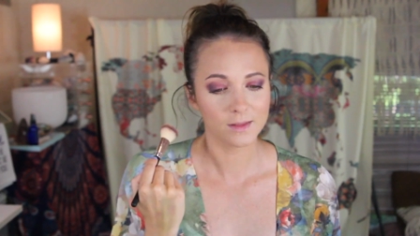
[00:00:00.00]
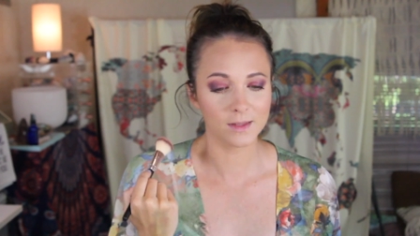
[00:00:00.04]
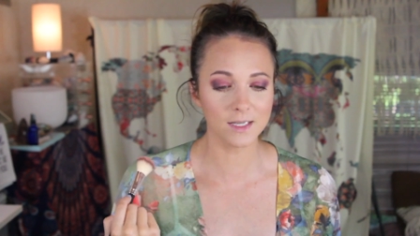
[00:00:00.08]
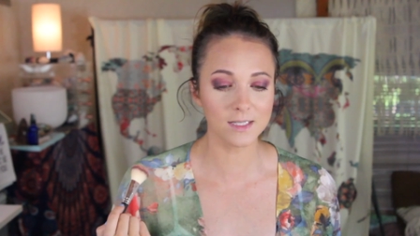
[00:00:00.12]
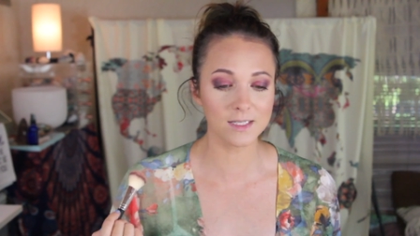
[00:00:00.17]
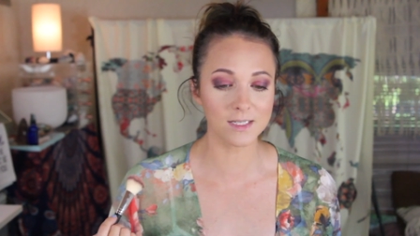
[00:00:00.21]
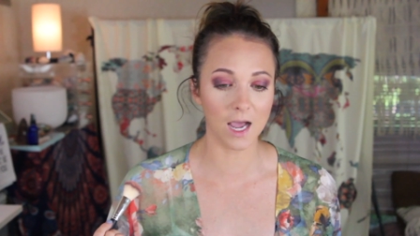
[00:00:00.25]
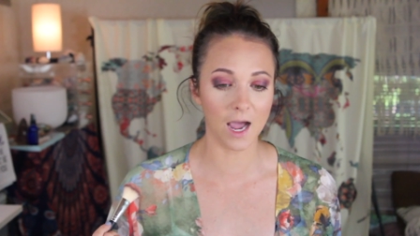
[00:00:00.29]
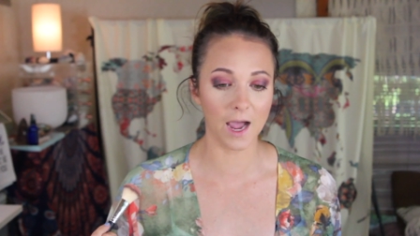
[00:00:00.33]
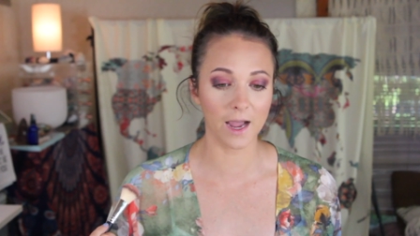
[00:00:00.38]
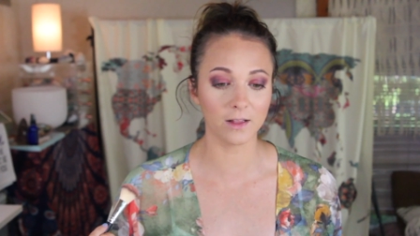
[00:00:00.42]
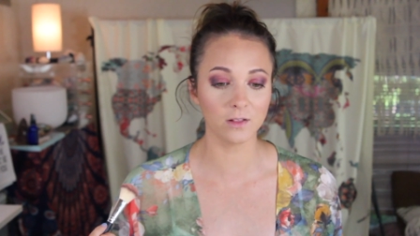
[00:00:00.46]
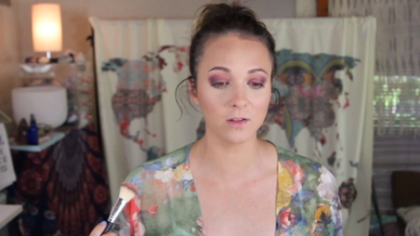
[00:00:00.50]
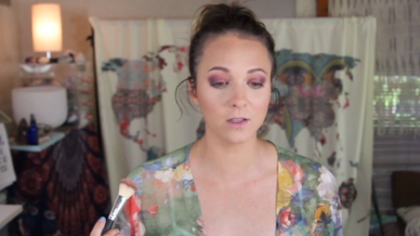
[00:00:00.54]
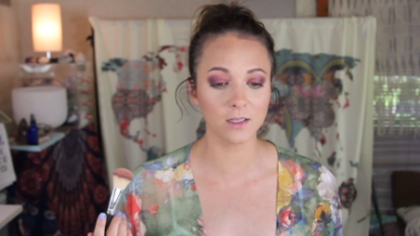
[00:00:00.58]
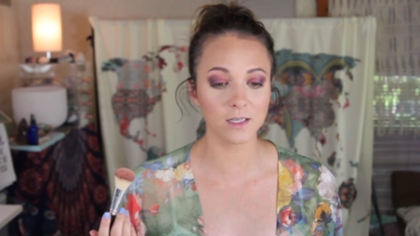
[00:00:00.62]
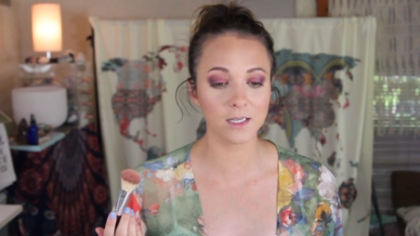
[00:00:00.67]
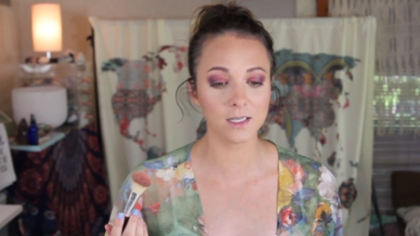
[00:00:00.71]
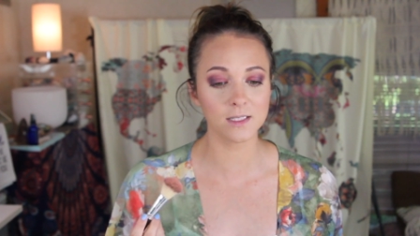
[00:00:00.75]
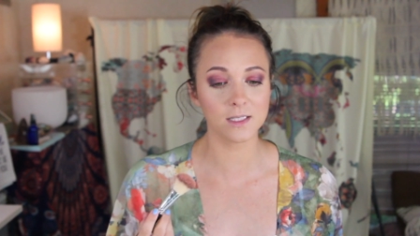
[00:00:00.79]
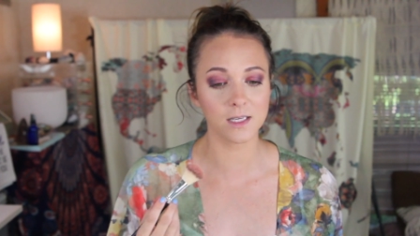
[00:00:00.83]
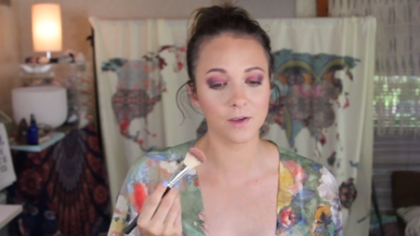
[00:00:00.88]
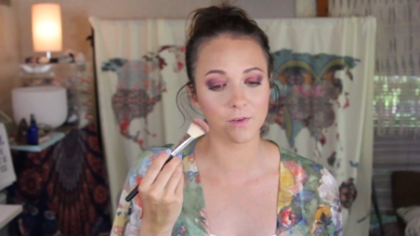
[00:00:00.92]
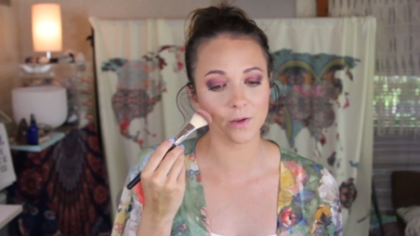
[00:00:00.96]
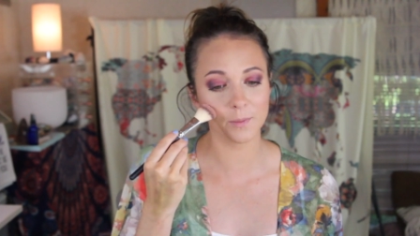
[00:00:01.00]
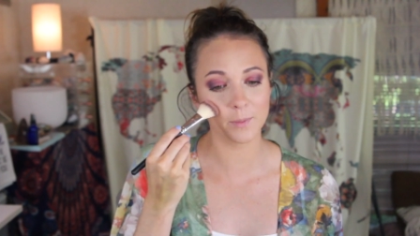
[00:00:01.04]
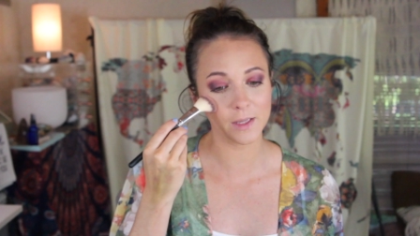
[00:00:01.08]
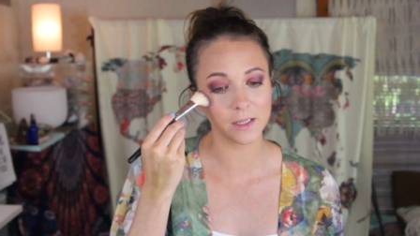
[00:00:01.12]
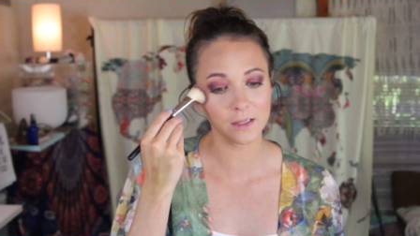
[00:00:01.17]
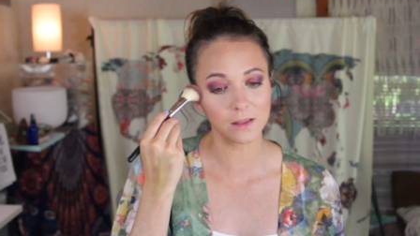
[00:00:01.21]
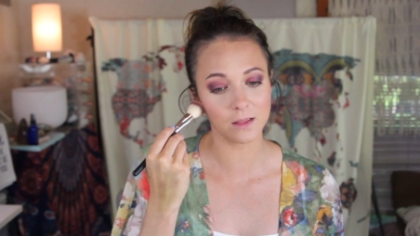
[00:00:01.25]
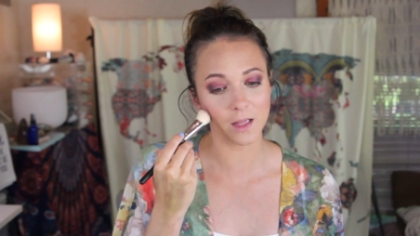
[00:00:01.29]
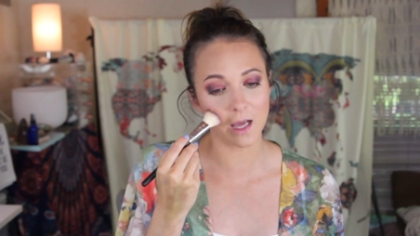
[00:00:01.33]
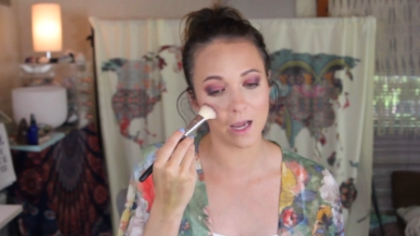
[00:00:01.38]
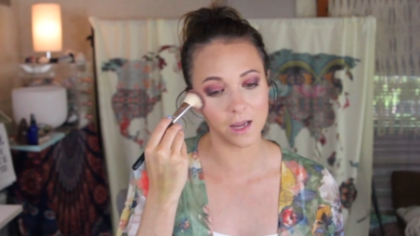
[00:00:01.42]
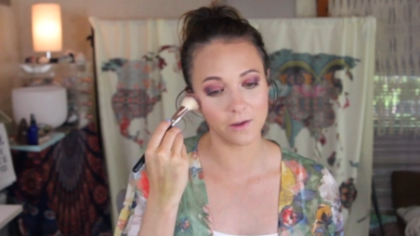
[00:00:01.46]
This eye look is giving
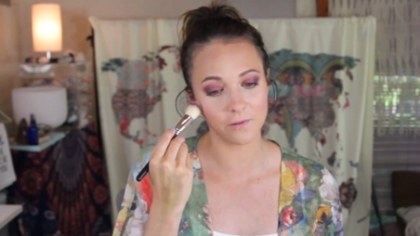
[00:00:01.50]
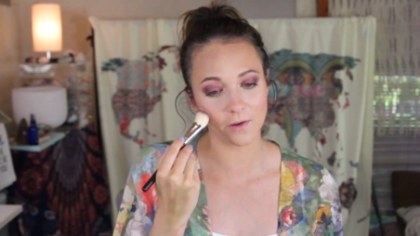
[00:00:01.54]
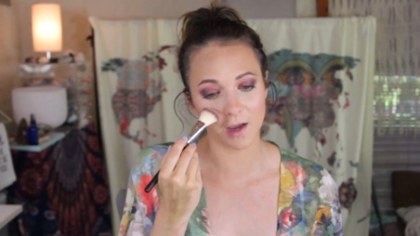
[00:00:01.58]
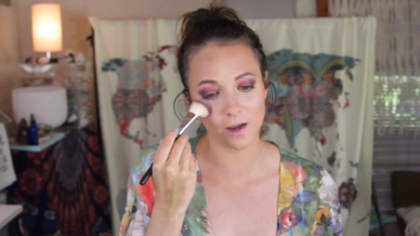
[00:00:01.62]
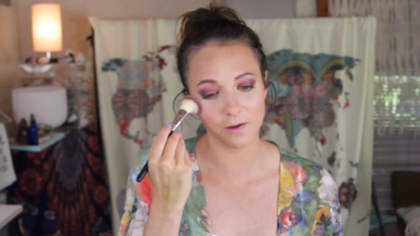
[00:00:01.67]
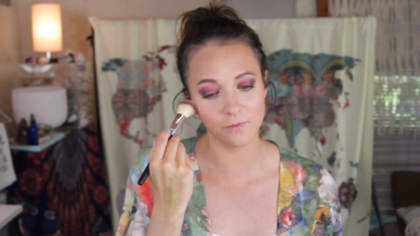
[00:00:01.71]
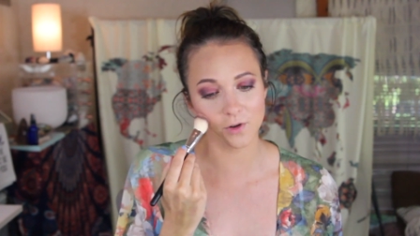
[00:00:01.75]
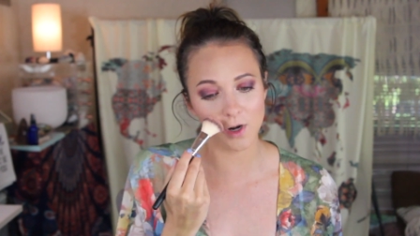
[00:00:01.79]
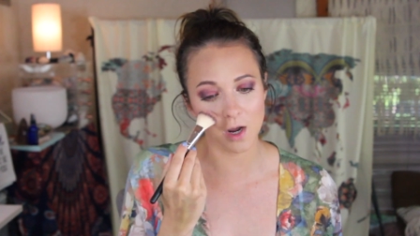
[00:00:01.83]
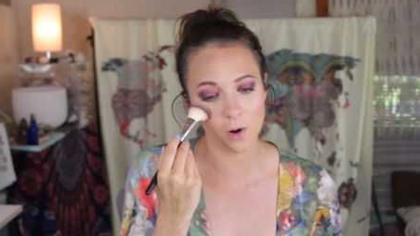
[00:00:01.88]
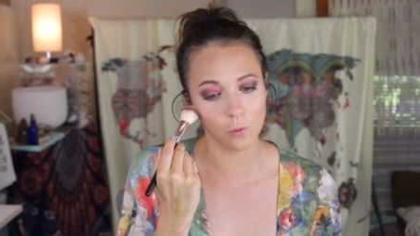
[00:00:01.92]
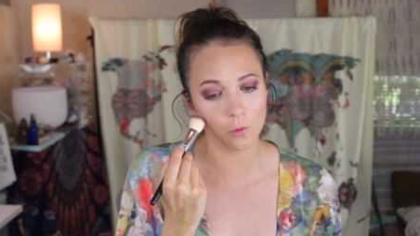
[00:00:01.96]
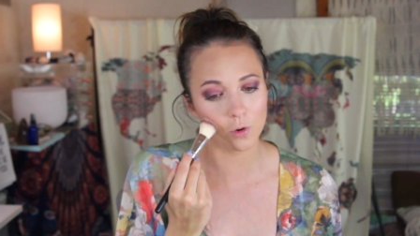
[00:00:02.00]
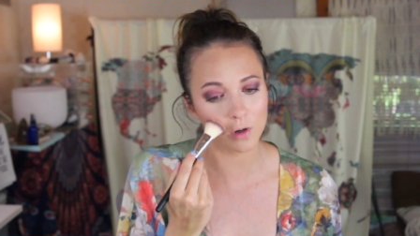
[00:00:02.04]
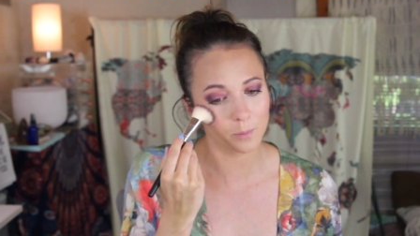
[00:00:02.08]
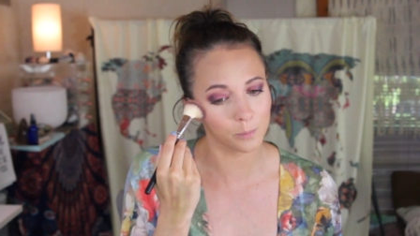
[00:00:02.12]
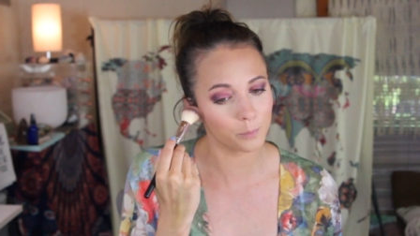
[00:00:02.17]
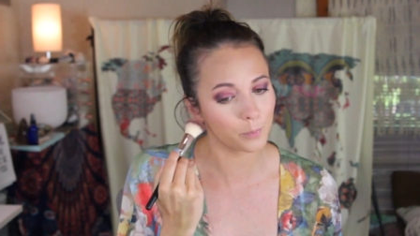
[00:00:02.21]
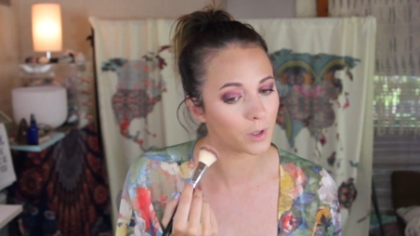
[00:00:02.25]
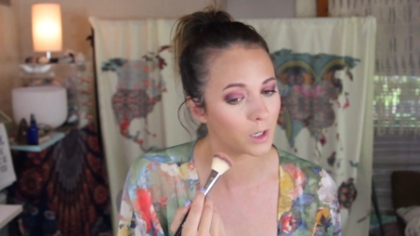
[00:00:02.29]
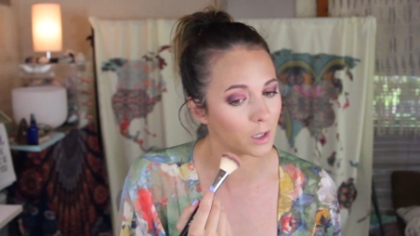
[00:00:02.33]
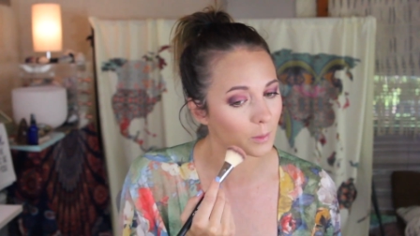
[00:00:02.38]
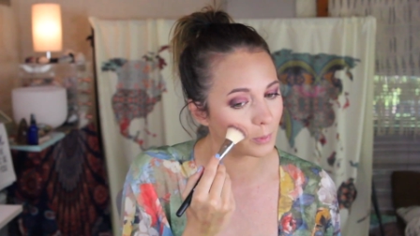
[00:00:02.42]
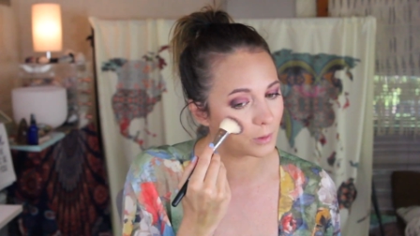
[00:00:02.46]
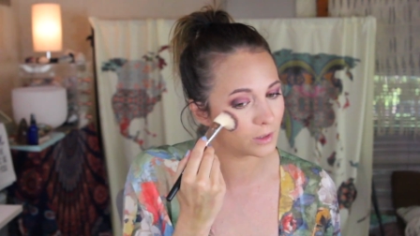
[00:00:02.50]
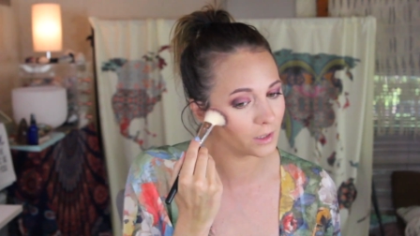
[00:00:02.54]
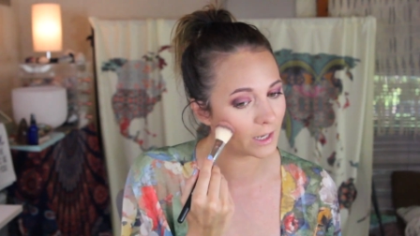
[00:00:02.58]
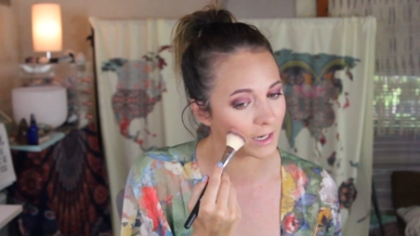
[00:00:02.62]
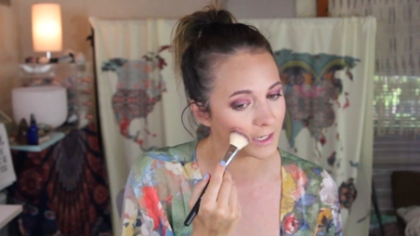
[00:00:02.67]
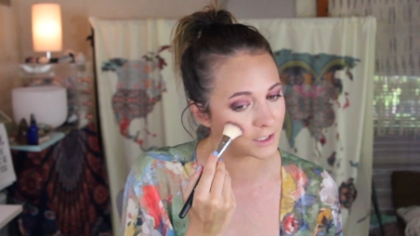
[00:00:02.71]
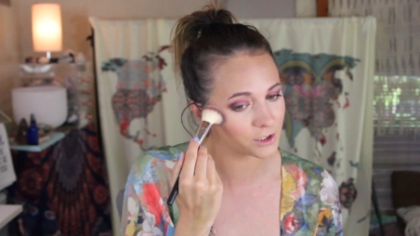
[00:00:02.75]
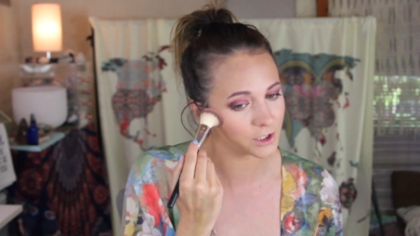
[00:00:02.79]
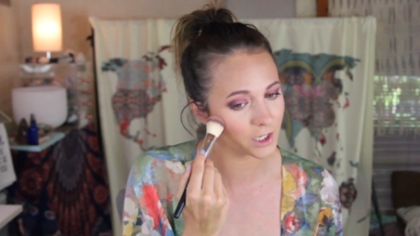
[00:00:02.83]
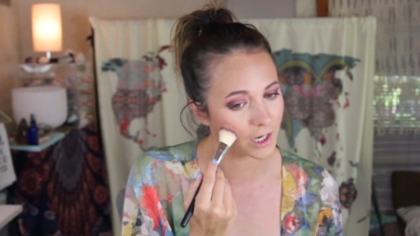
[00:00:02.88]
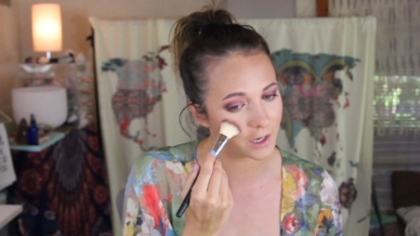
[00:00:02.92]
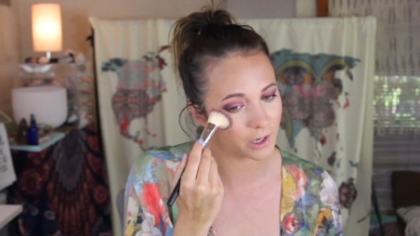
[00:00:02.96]
me light. I have not worn purple
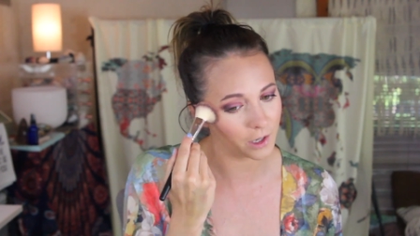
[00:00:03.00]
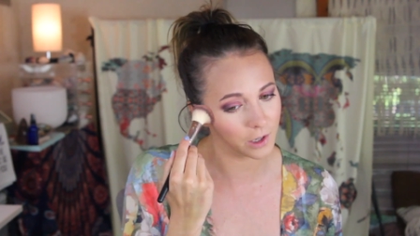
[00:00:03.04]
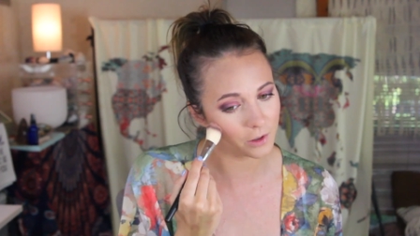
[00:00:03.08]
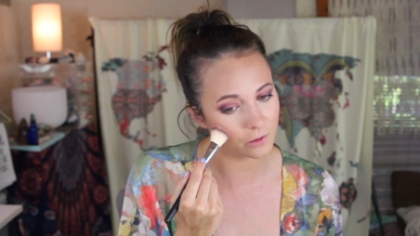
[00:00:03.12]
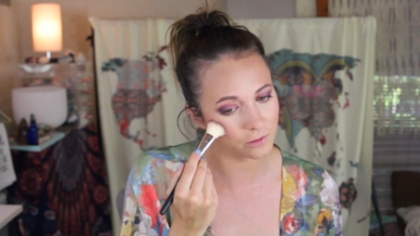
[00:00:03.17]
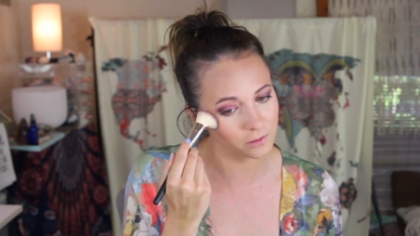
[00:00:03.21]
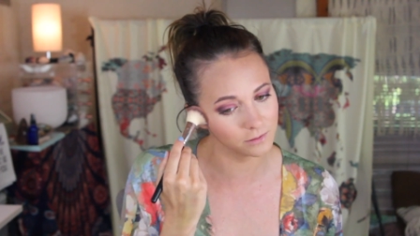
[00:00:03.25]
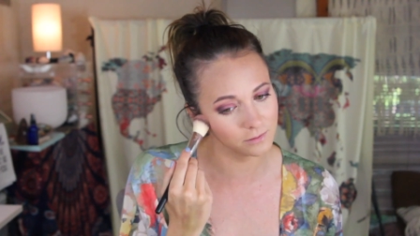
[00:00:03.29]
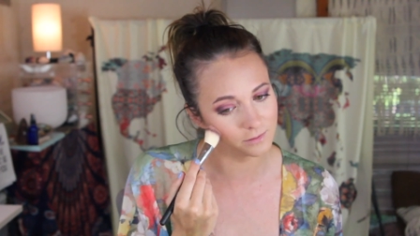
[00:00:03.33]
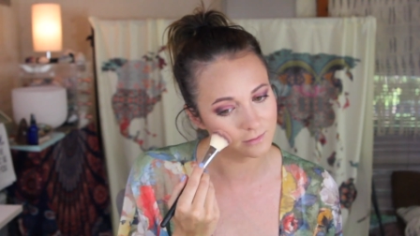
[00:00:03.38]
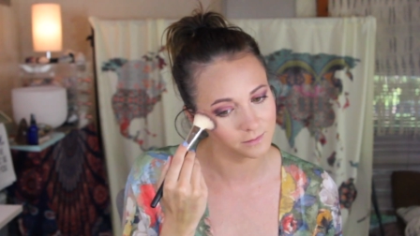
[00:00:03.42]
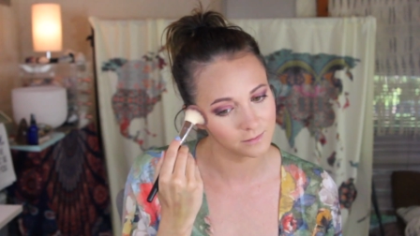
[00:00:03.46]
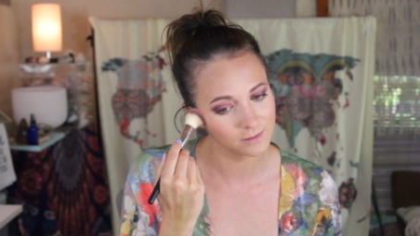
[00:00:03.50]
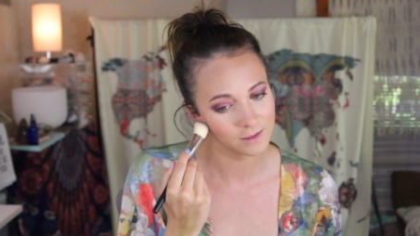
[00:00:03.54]
eyeshadow